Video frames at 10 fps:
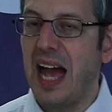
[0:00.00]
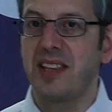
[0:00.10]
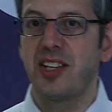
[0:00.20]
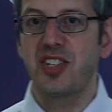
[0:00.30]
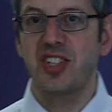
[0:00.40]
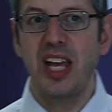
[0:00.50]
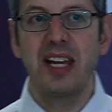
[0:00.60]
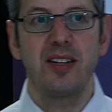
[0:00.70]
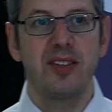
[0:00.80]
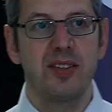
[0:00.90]
And the
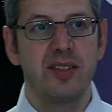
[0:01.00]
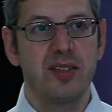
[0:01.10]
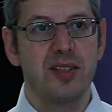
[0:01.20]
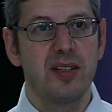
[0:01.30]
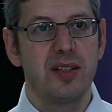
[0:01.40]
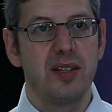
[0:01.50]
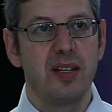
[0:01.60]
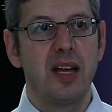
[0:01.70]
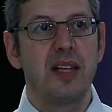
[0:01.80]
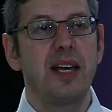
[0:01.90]
second,
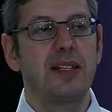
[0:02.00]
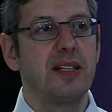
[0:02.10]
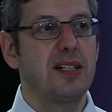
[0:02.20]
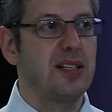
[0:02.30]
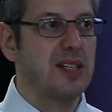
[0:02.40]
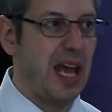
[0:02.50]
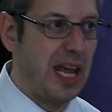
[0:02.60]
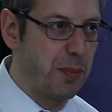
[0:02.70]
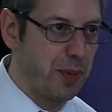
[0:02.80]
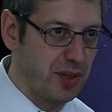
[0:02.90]
that it is
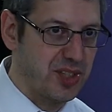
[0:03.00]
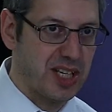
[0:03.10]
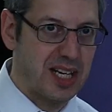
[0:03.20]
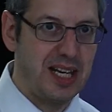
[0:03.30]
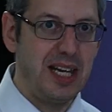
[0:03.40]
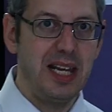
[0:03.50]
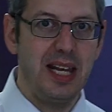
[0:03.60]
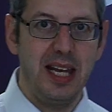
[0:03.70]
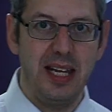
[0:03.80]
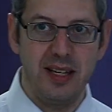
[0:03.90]
able to key
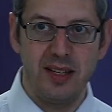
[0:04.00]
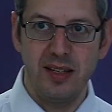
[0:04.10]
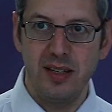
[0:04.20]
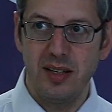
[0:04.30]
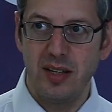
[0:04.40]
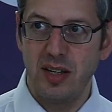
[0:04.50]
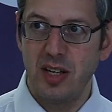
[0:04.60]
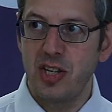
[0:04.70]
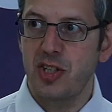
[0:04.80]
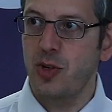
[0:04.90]
in
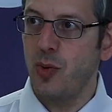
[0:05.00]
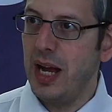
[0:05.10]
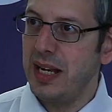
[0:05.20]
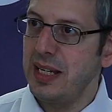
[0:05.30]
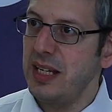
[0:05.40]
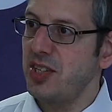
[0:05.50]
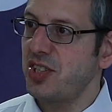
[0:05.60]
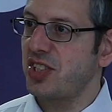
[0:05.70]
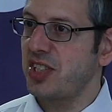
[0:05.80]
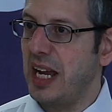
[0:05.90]
to any
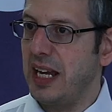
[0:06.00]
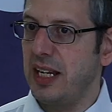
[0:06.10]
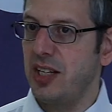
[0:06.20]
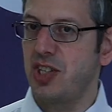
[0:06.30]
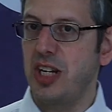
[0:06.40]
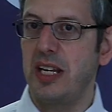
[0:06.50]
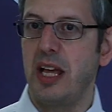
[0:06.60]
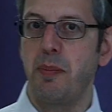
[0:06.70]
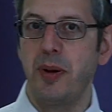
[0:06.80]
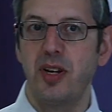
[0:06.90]
stage in
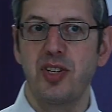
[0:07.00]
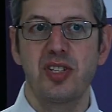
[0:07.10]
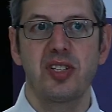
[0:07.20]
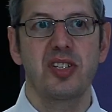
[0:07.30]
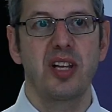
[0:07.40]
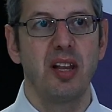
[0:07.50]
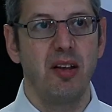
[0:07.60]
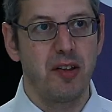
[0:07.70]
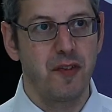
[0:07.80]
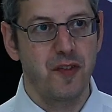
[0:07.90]
a person's
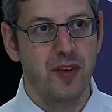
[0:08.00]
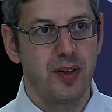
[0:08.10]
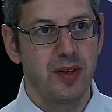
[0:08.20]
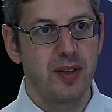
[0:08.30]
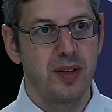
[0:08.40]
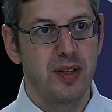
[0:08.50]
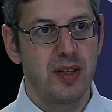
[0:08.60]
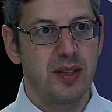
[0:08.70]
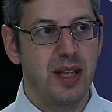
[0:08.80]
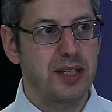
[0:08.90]
life
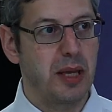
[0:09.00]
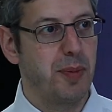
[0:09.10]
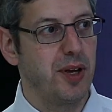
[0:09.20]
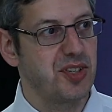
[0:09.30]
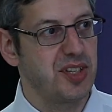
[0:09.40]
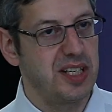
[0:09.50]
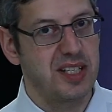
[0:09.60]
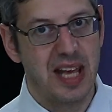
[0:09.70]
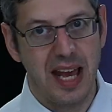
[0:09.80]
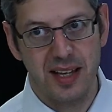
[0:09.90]
that a person
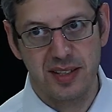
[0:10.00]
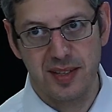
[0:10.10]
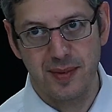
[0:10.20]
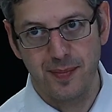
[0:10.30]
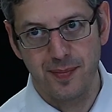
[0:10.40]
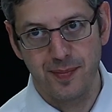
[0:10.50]
is at.